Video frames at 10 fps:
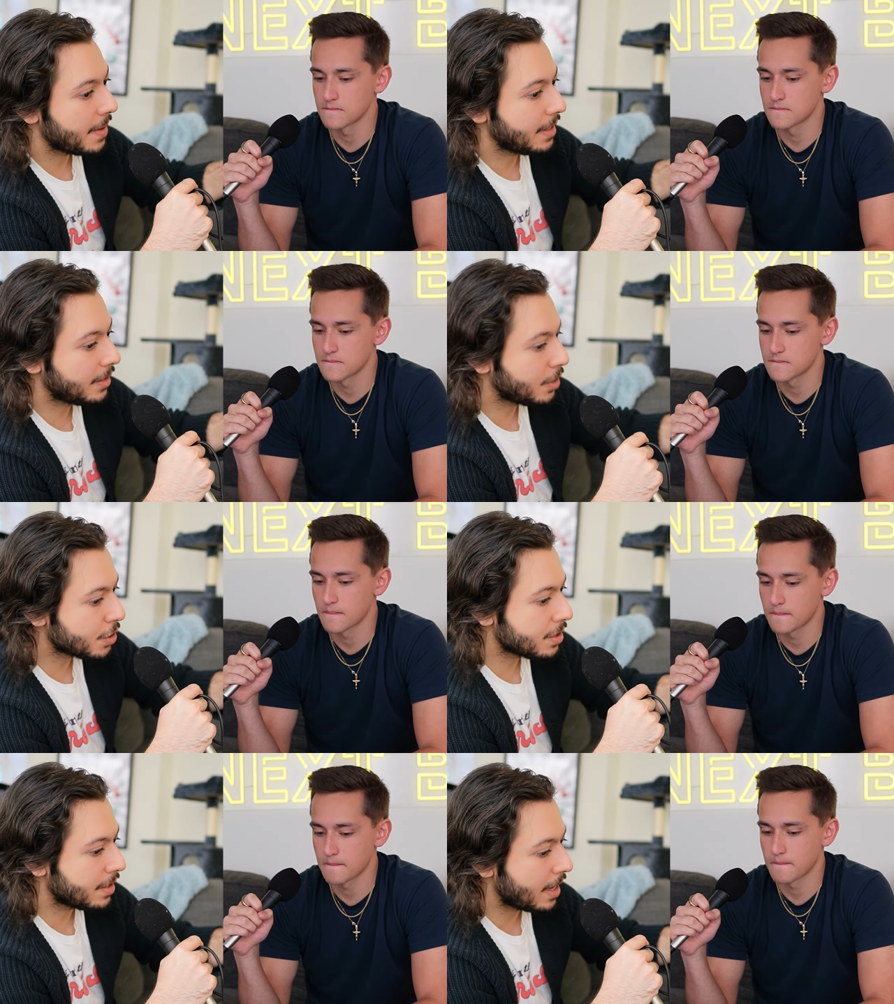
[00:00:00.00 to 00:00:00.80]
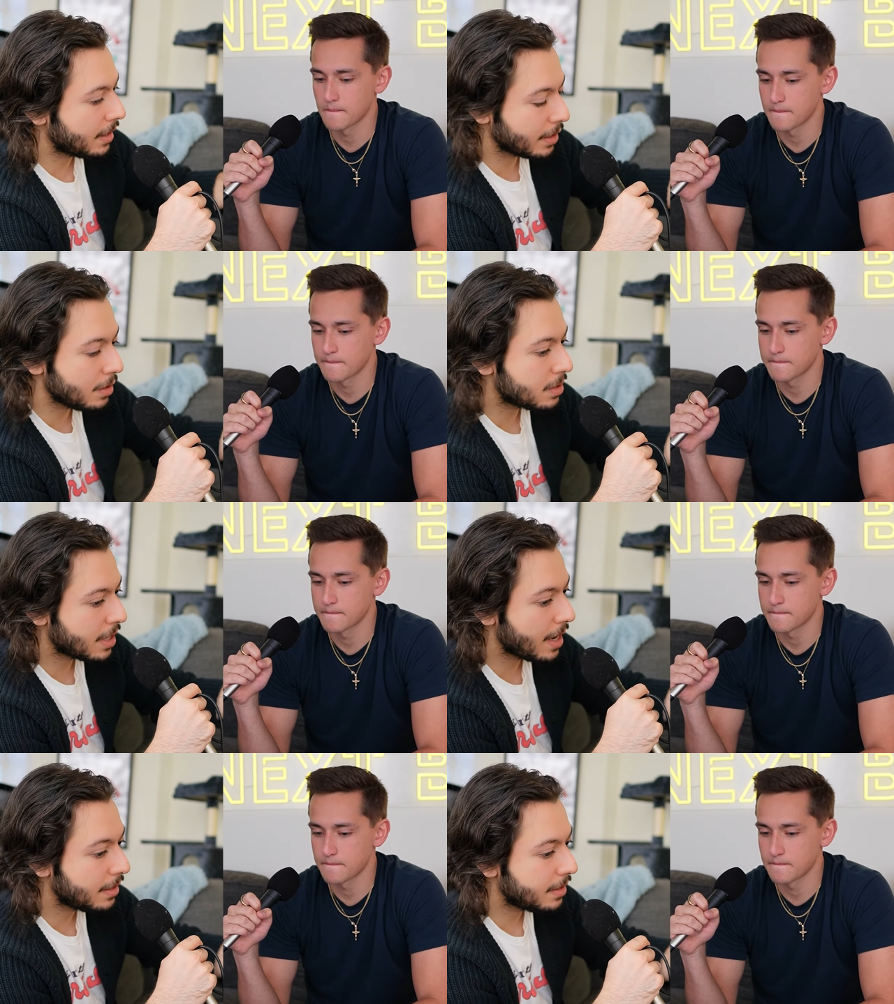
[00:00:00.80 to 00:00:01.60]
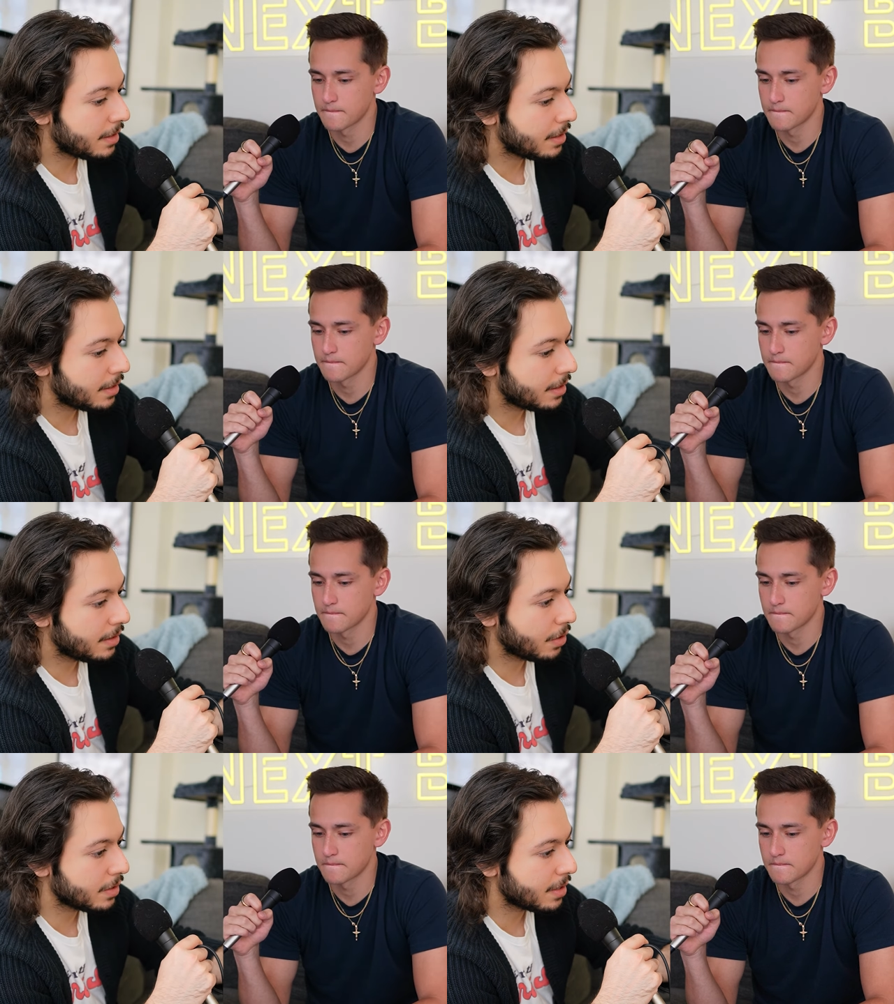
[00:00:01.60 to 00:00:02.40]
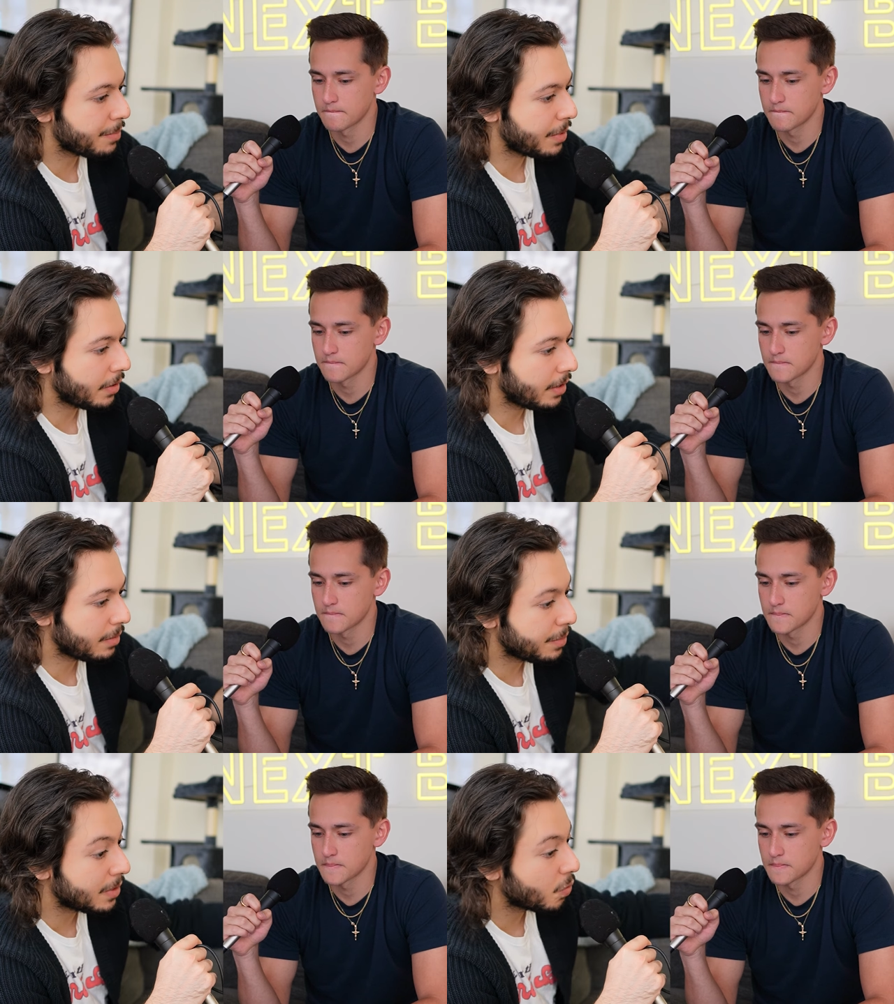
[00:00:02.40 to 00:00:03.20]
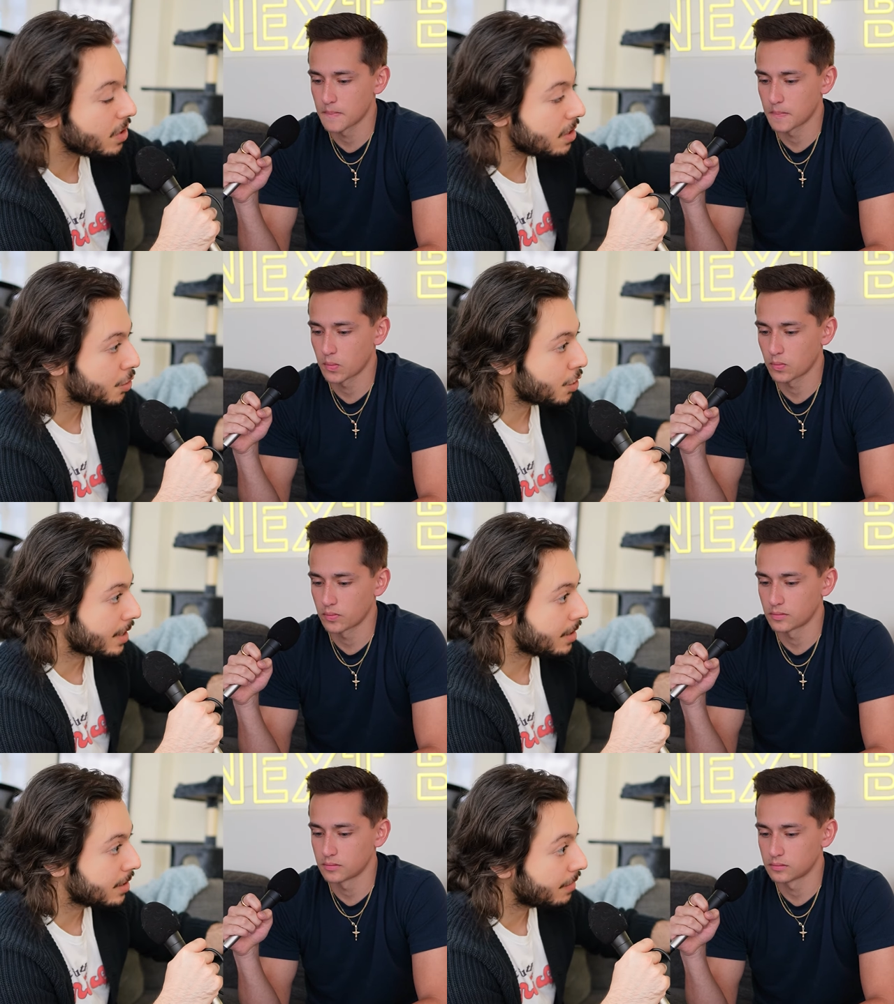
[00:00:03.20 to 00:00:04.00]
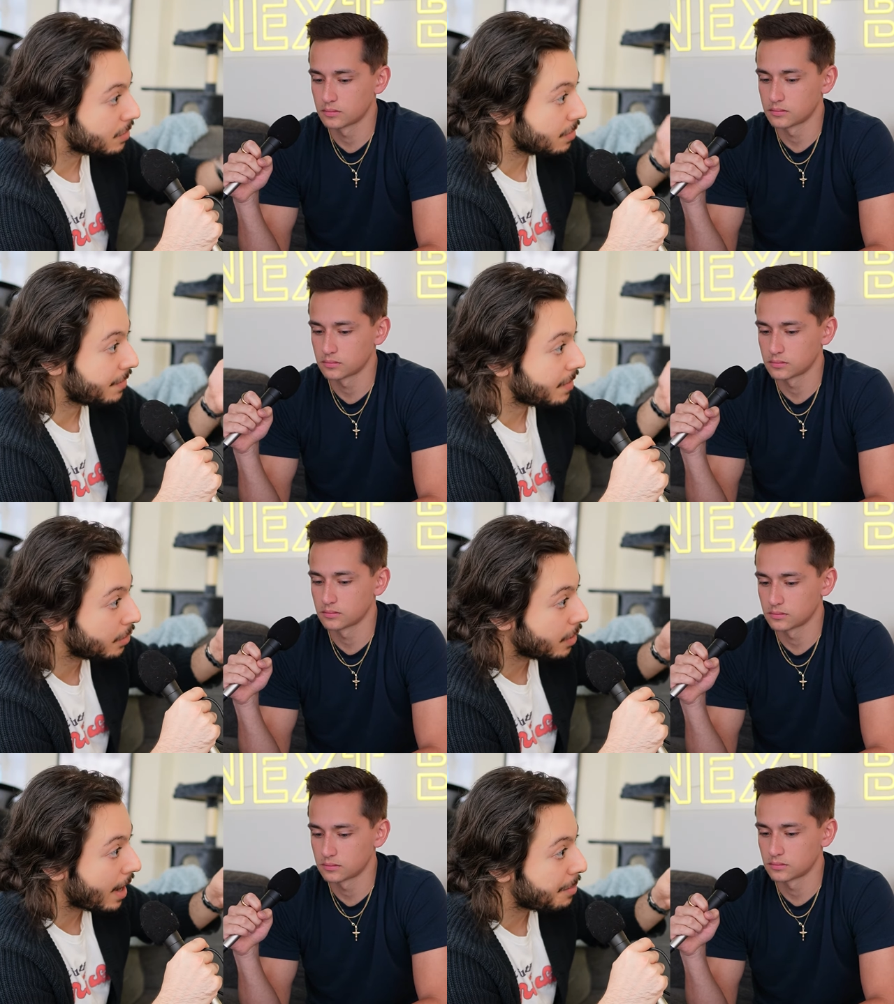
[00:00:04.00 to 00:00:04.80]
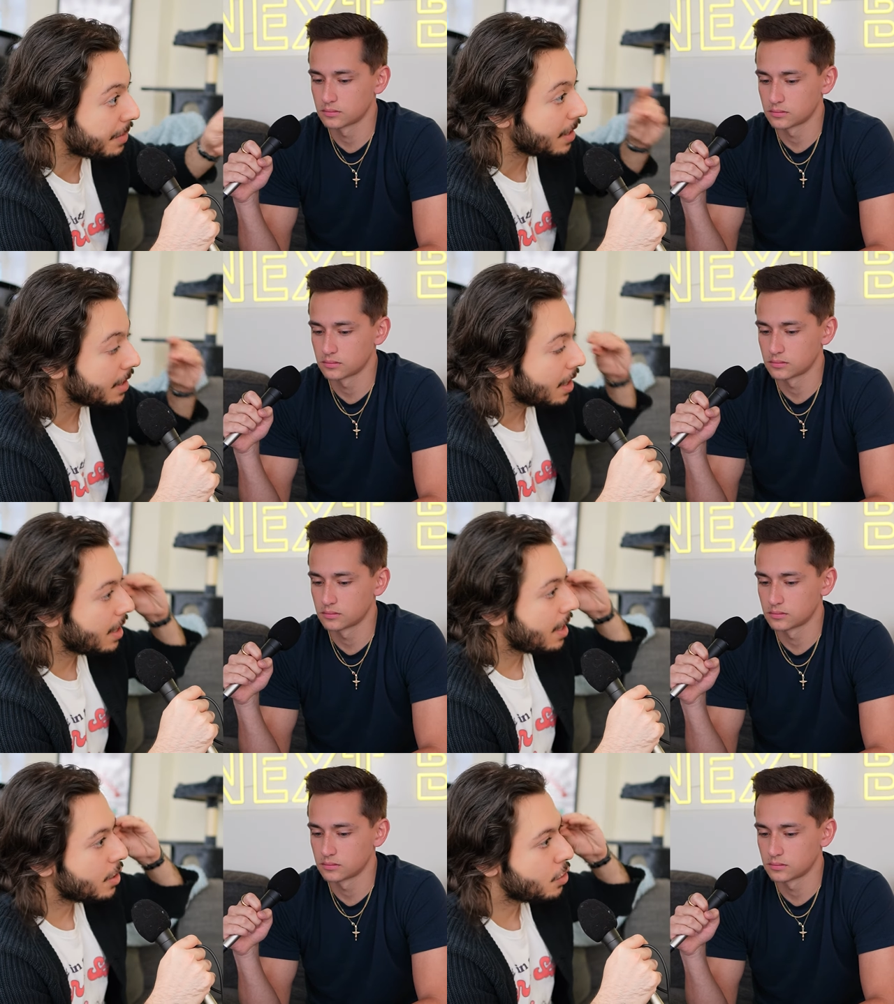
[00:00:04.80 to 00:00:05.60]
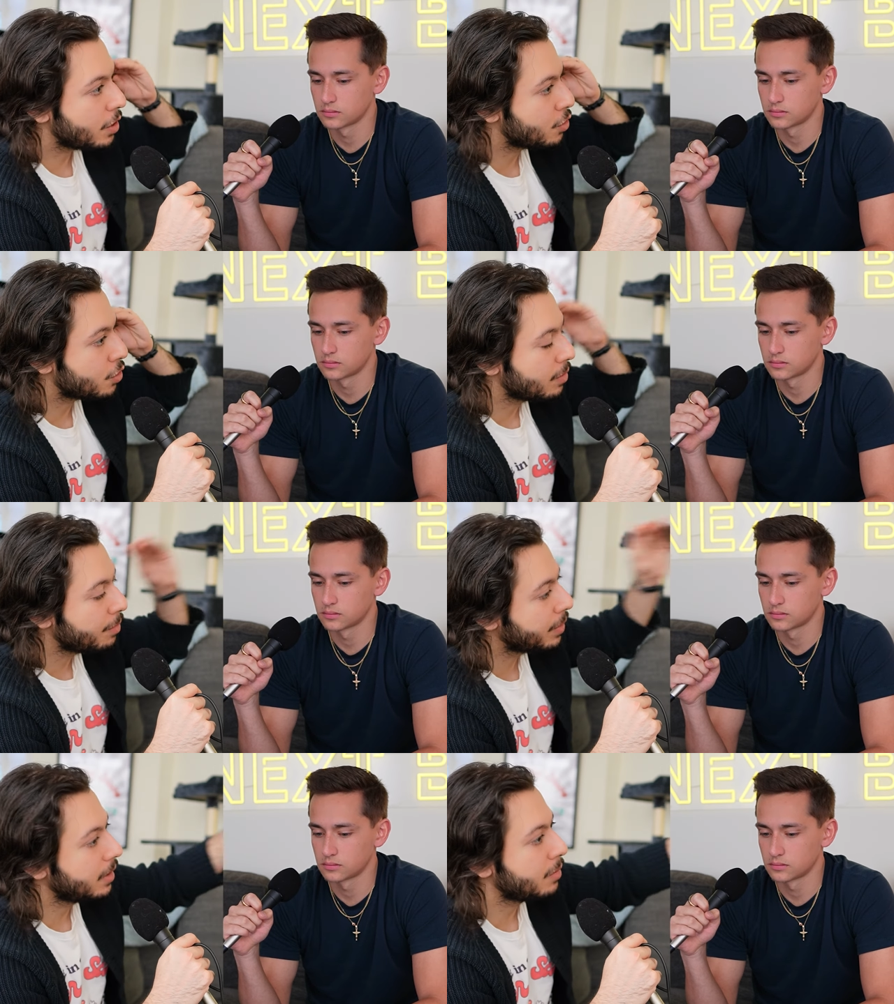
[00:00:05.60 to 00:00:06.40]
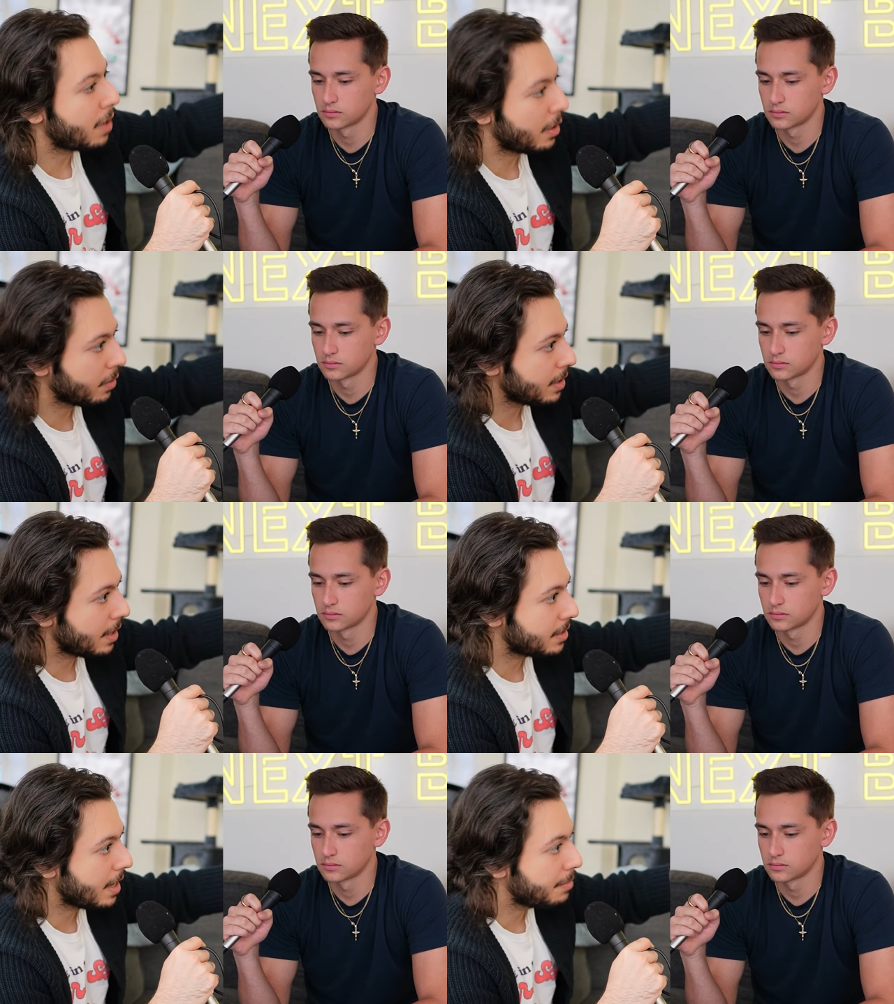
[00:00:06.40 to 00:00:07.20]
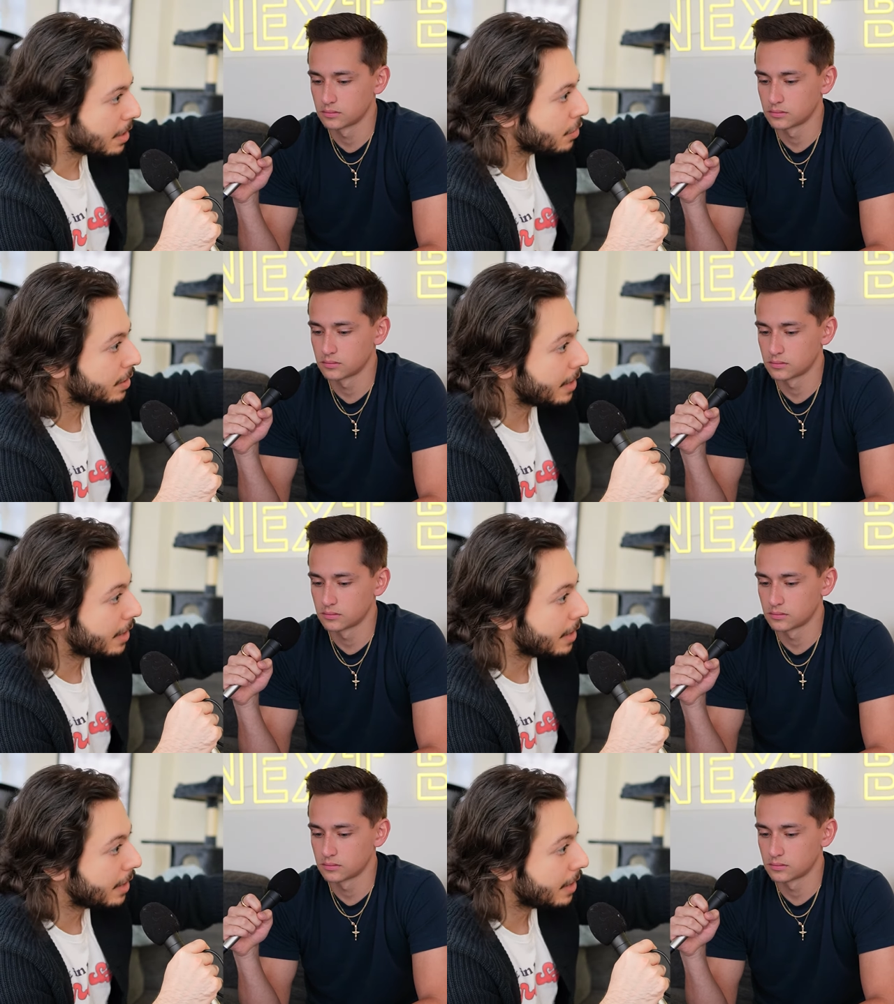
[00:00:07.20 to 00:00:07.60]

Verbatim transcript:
Speaker 1: In addition to that, like you said, during that period between the check-ins, if there's a failure happening, you can just completely prioritize that, make sure